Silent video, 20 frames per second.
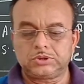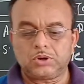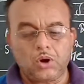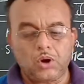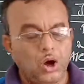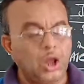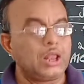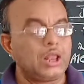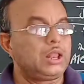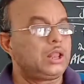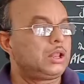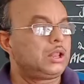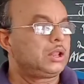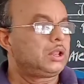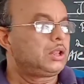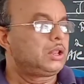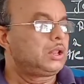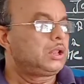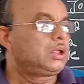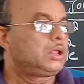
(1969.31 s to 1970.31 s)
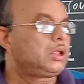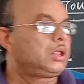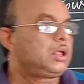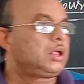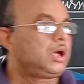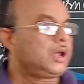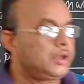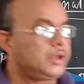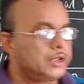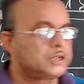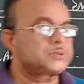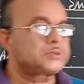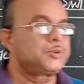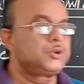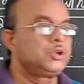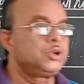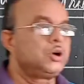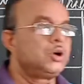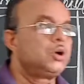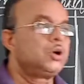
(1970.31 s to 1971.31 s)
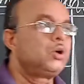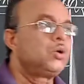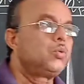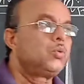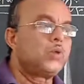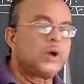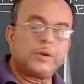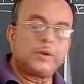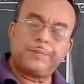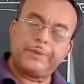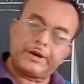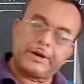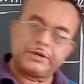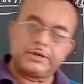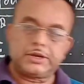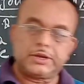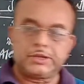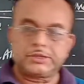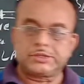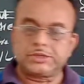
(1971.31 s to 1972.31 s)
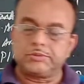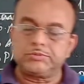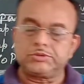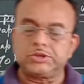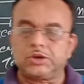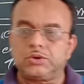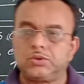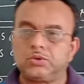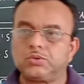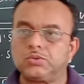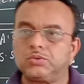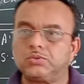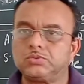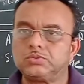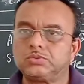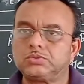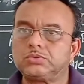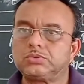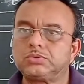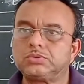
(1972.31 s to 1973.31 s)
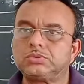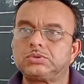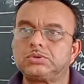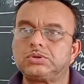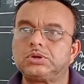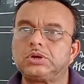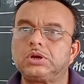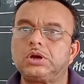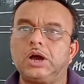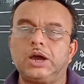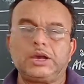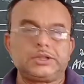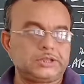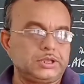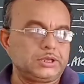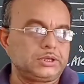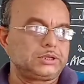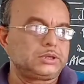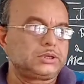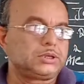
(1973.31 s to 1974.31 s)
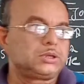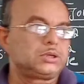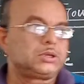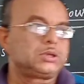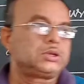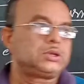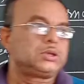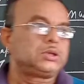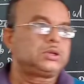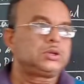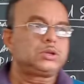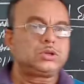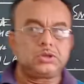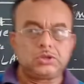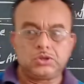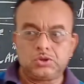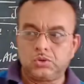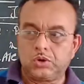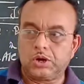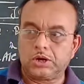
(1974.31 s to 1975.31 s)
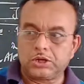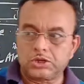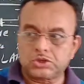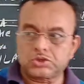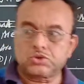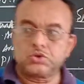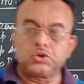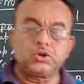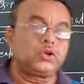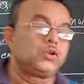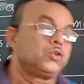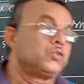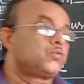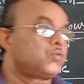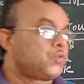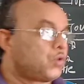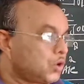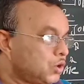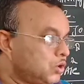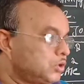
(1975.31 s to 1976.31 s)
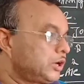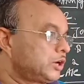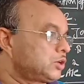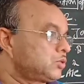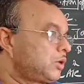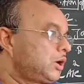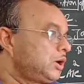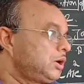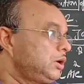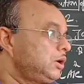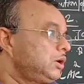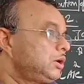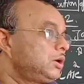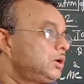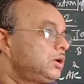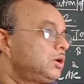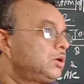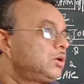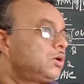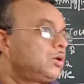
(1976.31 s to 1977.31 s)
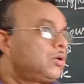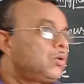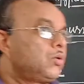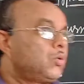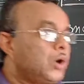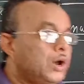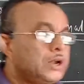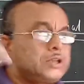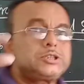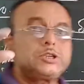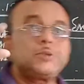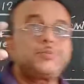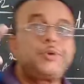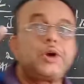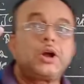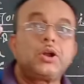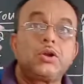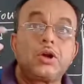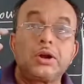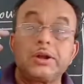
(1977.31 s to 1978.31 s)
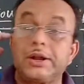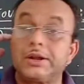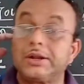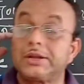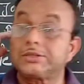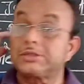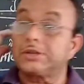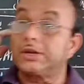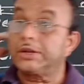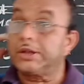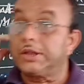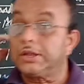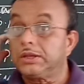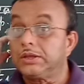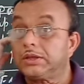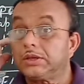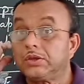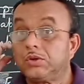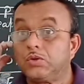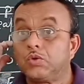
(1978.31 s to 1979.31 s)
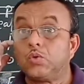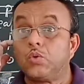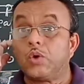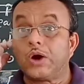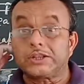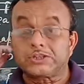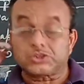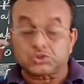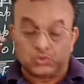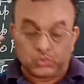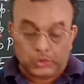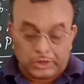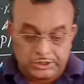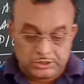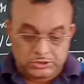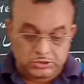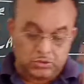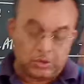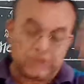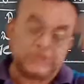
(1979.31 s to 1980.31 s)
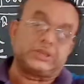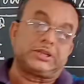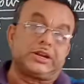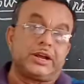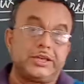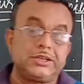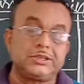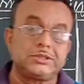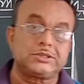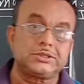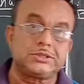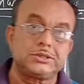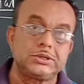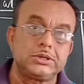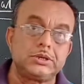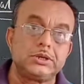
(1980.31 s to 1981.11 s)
All. And next video, one practical sums I will do. I think you understood, you follow that one. Once if you are not understanding, you watch twice or thrice.